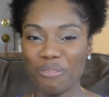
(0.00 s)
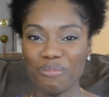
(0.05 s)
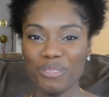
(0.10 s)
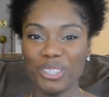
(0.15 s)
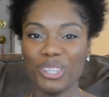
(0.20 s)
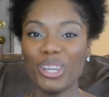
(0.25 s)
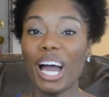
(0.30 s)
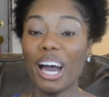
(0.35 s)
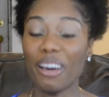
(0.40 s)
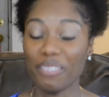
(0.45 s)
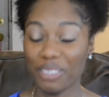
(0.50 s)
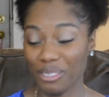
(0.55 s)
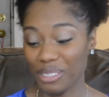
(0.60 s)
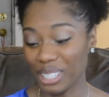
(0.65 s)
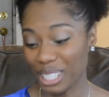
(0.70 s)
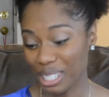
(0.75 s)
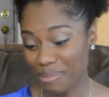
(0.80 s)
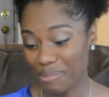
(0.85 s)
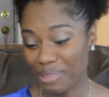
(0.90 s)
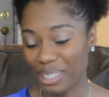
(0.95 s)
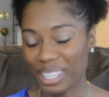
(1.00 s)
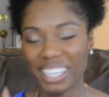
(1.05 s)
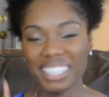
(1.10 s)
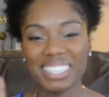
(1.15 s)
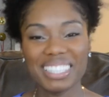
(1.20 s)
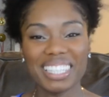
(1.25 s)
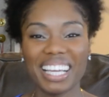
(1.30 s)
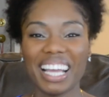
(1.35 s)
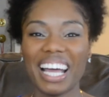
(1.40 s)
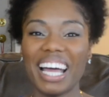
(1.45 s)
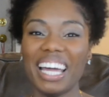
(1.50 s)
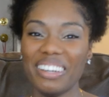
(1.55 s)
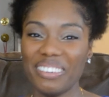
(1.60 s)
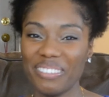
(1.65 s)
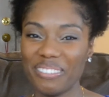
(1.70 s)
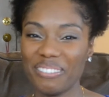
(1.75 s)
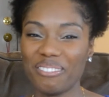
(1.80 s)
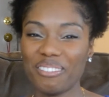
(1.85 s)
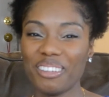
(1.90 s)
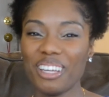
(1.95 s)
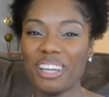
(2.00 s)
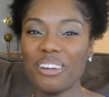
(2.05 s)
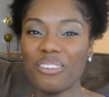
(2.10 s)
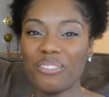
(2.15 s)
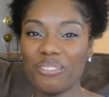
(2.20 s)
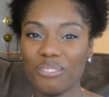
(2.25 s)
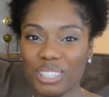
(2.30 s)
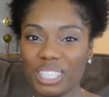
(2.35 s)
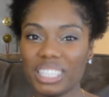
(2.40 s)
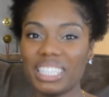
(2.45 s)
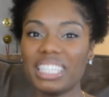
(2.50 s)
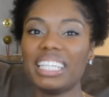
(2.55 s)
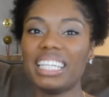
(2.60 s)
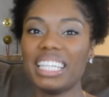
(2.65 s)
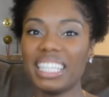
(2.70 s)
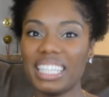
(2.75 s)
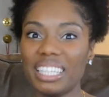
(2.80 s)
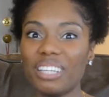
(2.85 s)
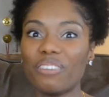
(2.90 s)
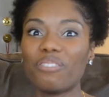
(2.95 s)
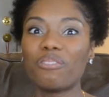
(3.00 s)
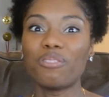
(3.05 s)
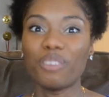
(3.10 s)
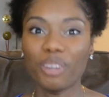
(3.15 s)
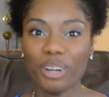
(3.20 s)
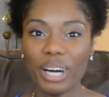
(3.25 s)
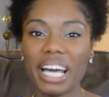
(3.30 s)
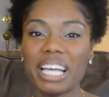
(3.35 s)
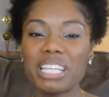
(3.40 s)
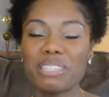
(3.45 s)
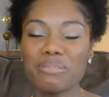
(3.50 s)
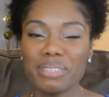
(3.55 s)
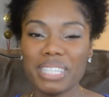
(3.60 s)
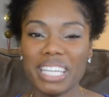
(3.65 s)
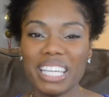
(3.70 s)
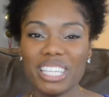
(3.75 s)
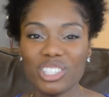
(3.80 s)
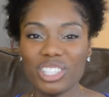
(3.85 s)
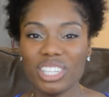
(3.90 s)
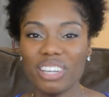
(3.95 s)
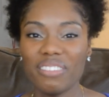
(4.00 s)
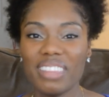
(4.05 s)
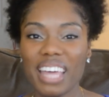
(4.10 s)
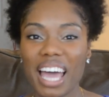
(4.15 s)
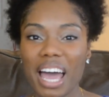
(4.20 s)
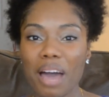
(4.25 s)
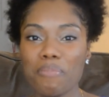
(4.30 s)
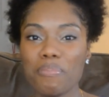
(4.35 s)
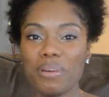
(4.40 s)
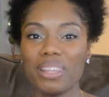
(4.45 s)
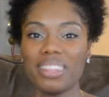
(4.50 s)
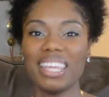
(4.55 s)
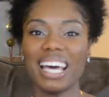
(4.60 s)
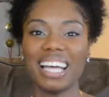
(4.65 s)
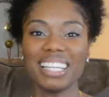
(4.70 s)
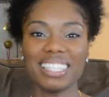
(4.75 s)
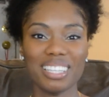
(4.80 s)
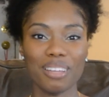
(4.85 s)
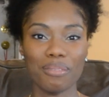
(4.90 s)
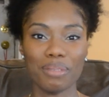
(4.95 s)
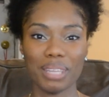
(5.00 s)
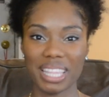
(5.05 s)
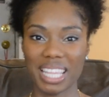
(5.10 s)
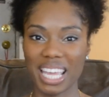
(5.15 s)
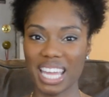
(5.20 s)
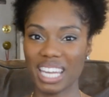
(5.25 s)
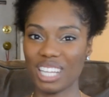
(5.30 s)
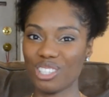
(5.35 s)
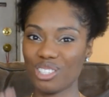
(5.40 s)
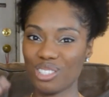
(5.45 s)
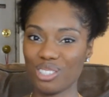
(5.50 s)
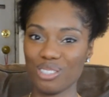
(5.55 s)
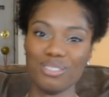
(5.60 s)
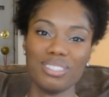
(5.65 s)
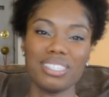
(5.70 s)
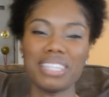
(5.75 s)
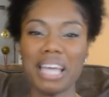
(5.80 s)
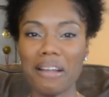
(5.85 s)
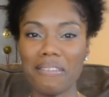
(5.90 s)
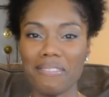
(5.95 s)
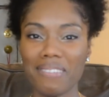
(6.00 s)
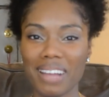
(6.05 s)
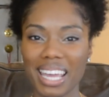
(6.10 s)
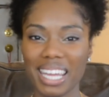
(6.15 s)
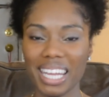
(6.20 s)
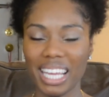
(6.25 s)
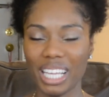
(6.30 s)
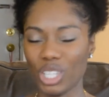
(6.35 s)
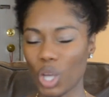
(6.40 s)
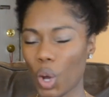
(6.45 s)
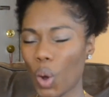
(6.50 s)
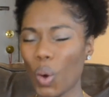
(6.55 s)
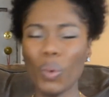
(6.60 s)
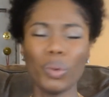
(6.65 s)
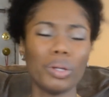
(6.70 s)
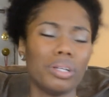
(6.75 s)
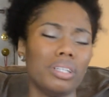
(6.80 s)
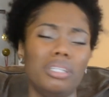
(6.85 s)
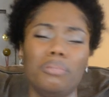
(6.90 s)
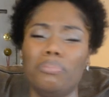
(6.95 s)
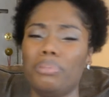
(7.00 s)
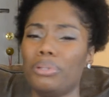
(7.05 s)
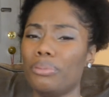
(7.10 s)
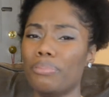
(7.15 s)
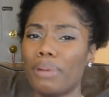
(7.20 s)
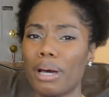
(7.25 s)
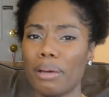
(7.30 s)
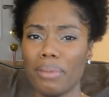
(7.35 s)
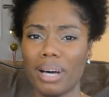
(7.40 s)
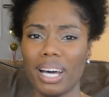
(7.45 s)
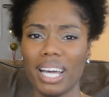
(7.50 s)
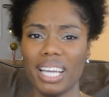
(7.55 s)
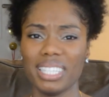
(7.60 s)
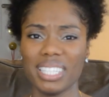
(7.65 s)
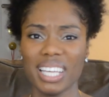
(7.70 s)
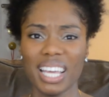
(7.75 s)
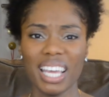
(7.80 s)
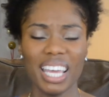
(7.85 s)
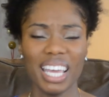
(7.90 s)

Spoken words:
You have to read the book to kind of really get the full explanation of that, but that's something that as soon as I read, it totally blew my mind,